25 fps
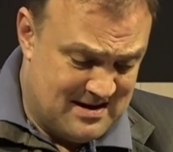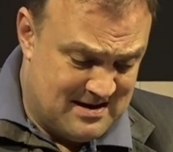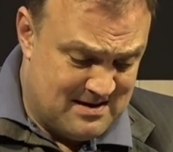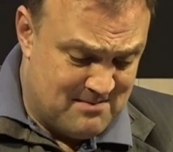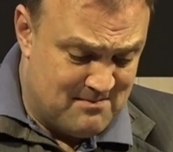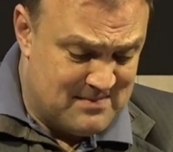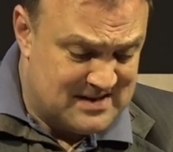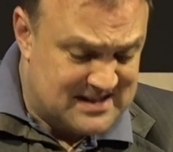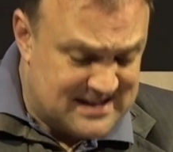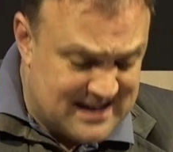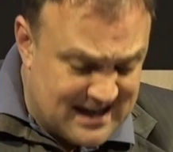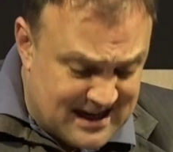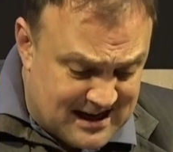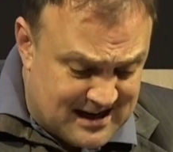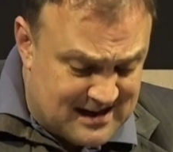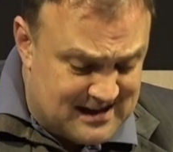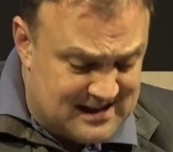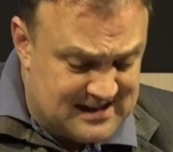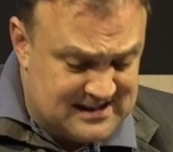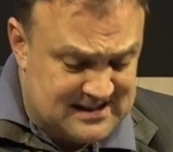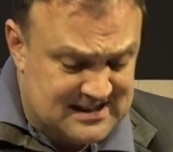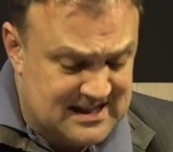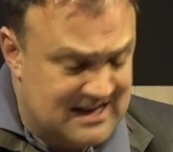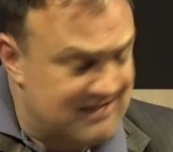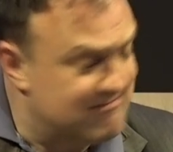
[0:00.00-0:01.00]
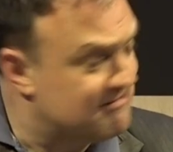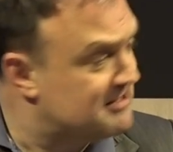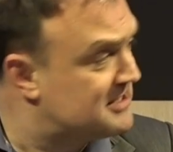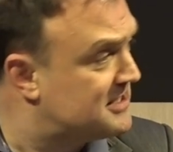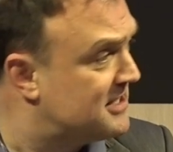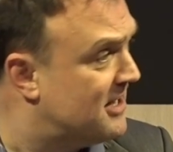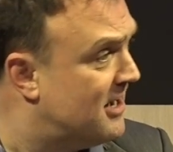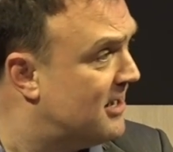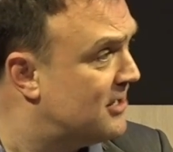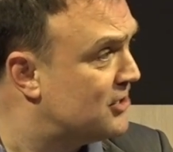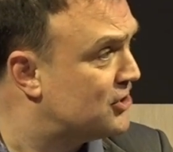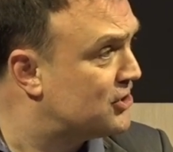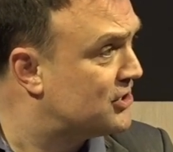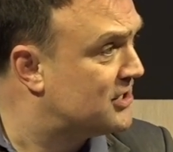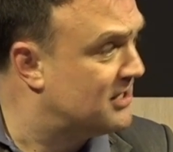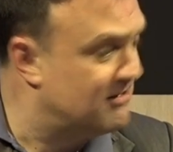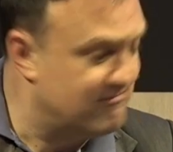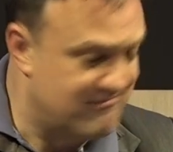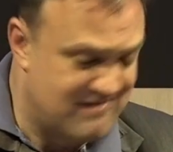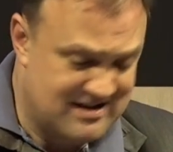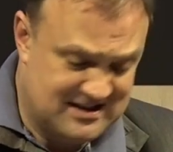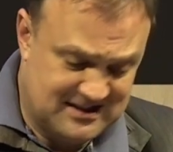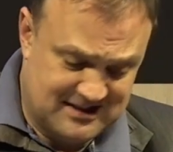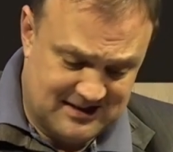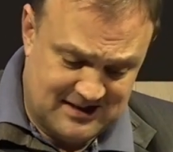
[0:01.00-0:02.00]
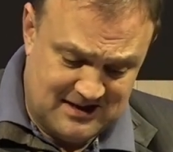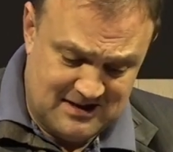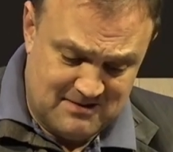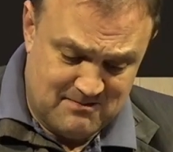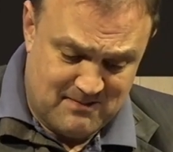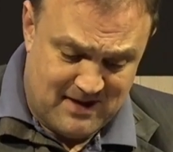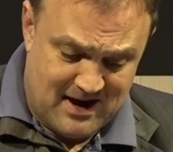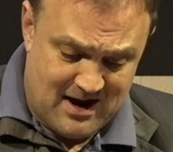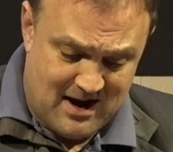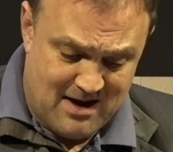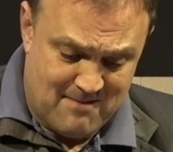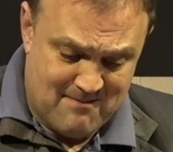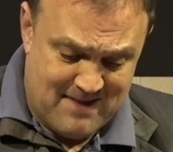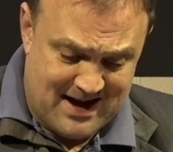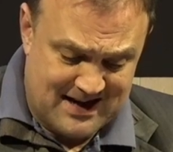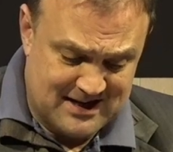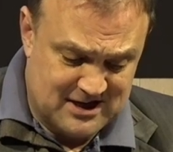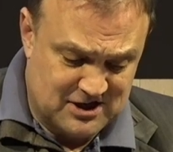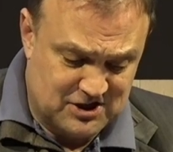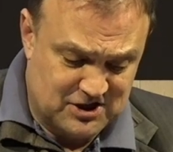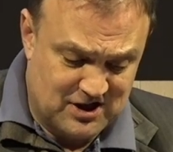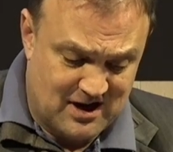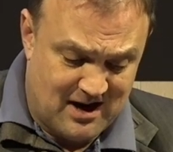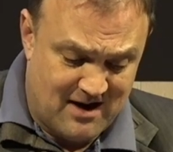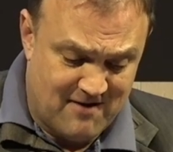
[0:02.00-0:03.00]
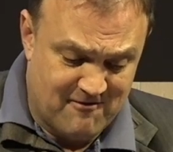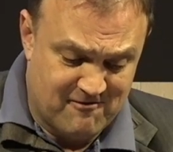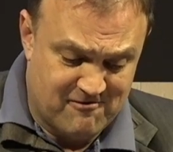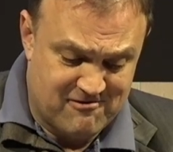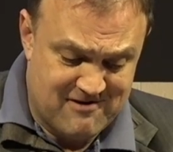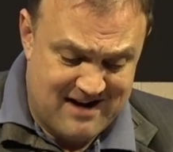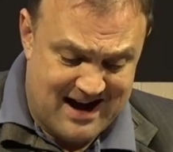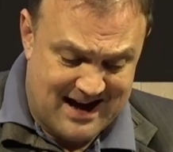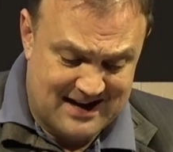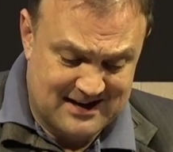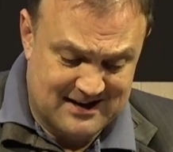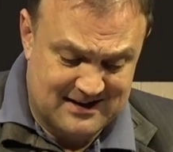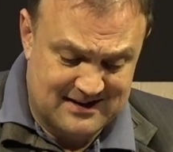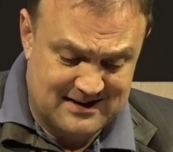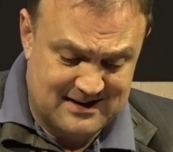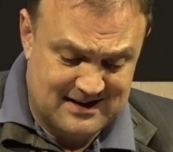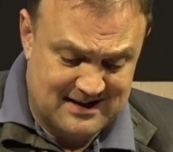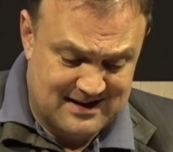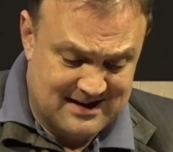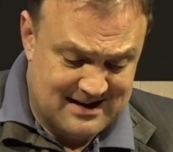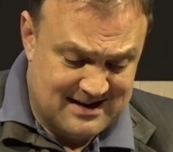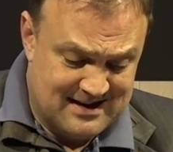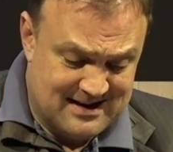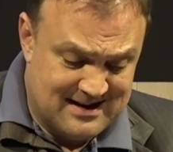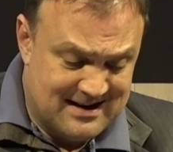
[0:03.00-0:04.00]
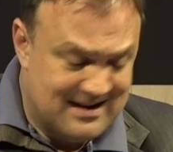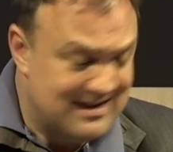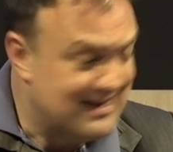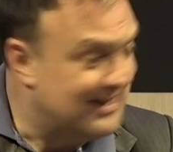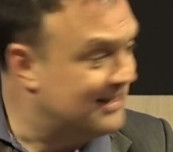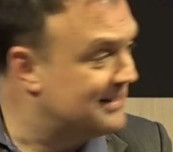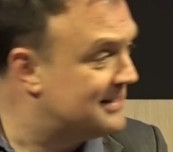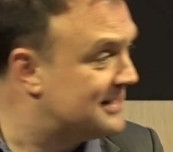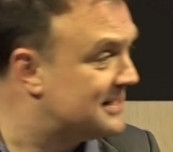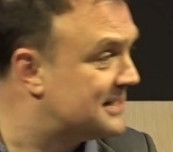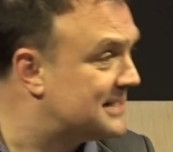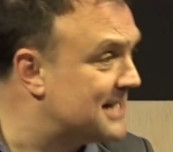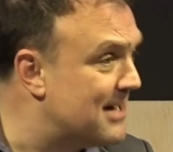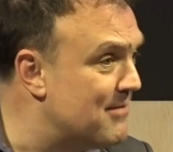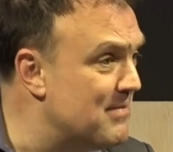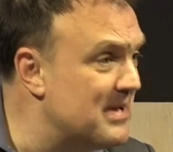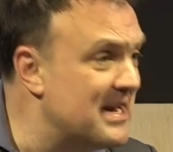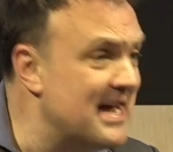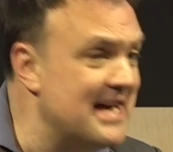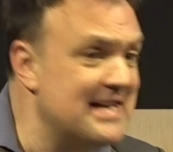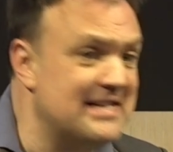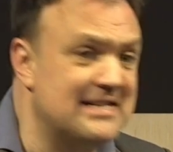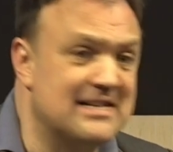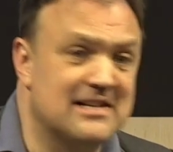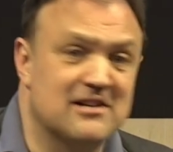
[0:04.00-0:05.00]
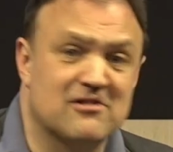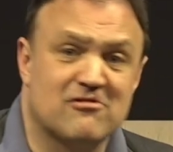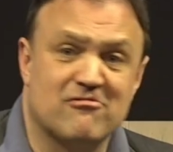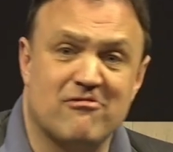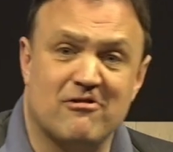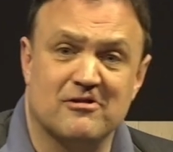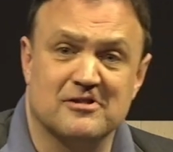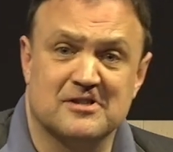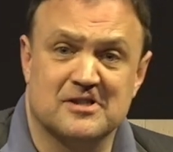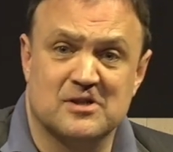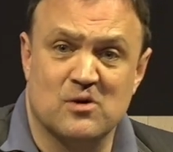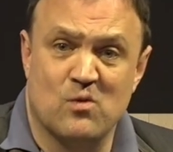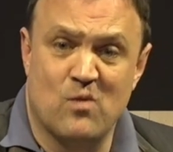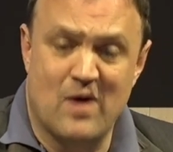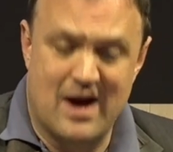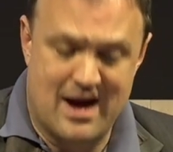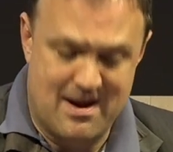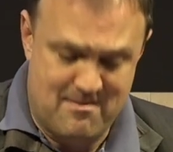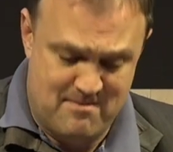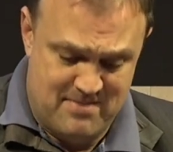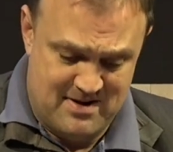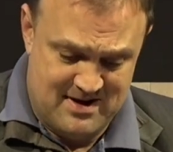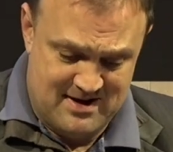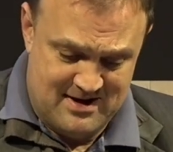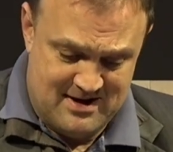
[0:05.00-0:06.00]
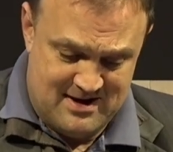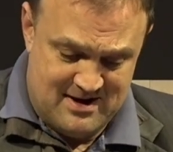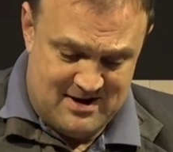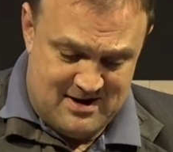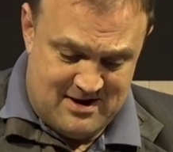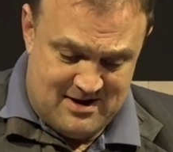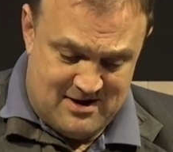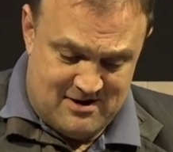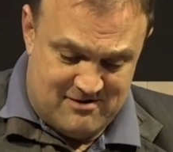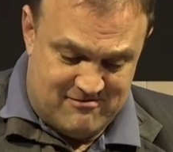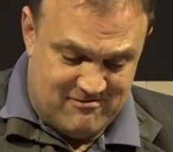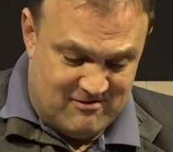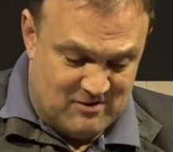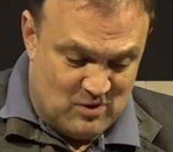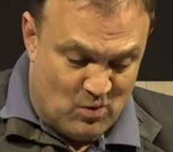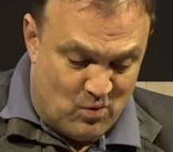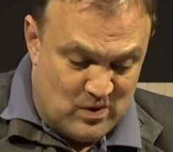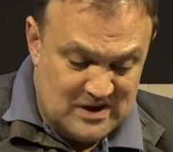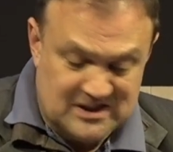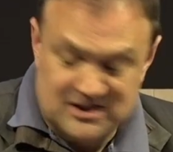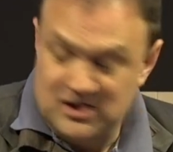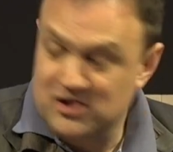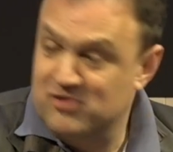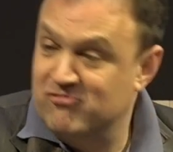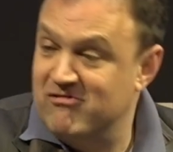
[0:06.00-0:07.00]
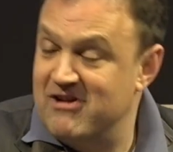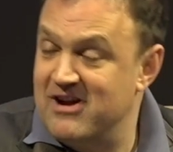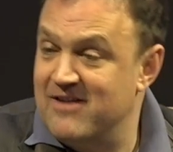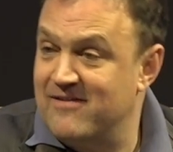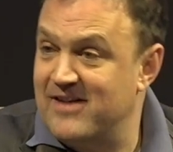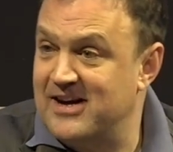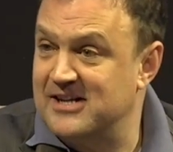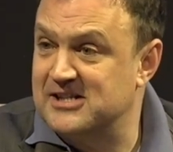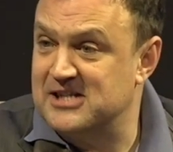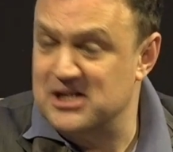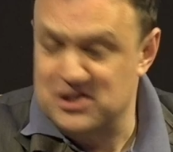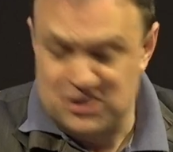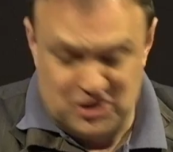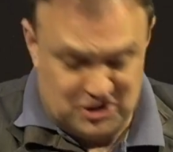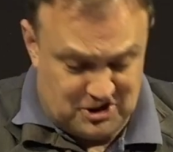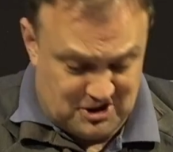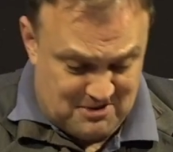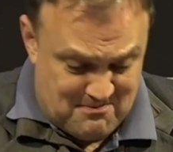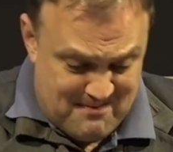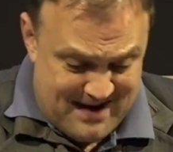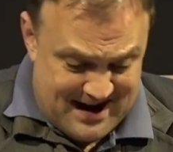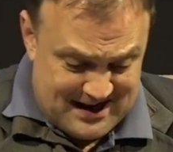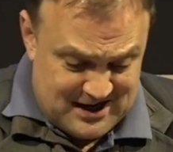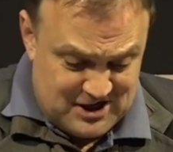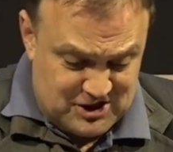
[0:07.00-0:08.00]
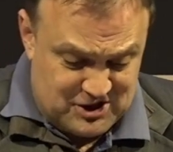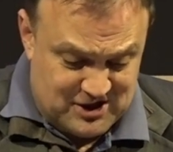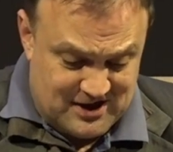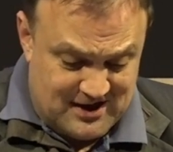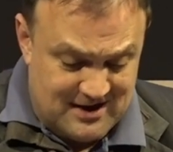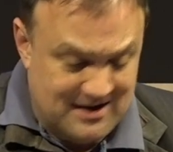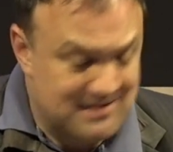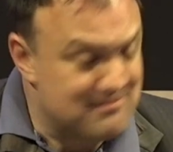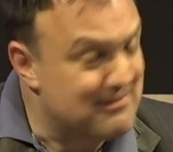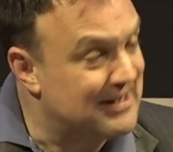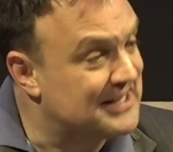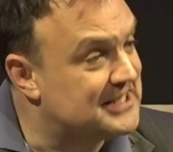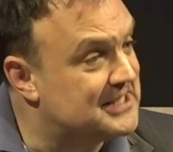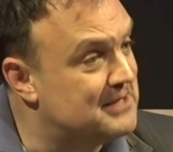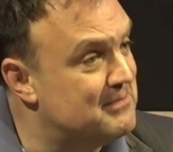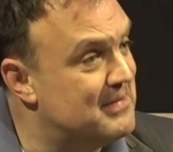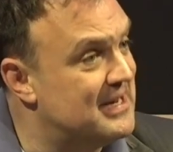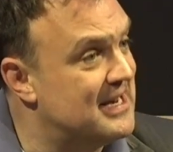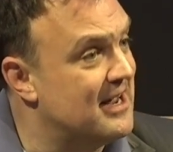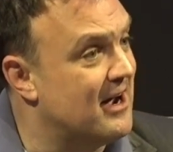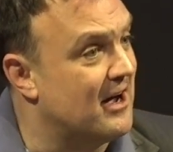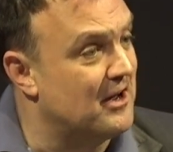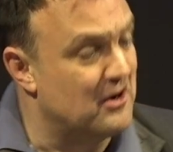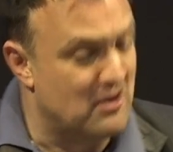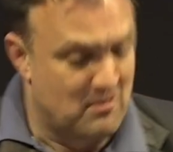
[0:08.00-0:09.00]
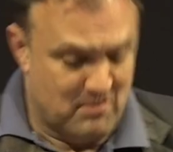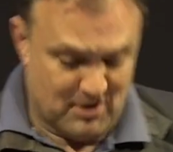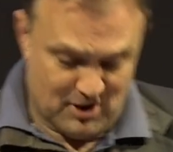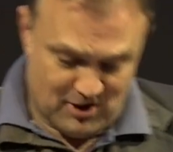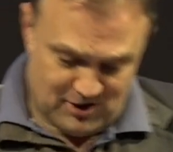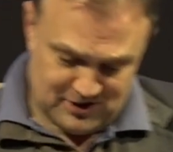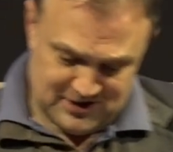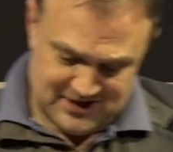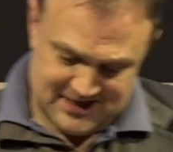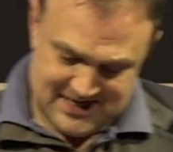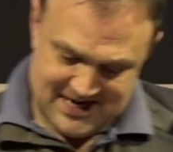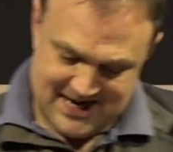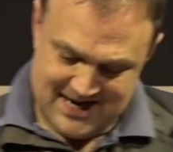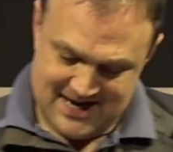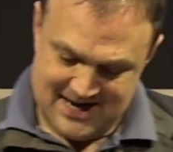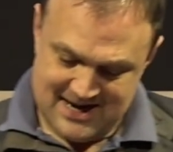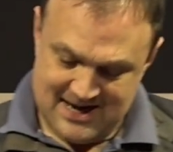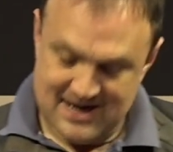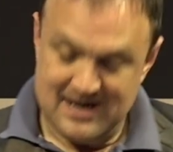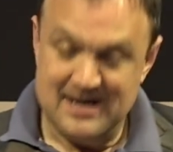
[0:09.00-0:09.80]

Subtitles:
meticulously researched and written by our manager, Humphrey Allen, and disseminated across the web through the wizardry of our digital manager, Massimiliano Bolondi.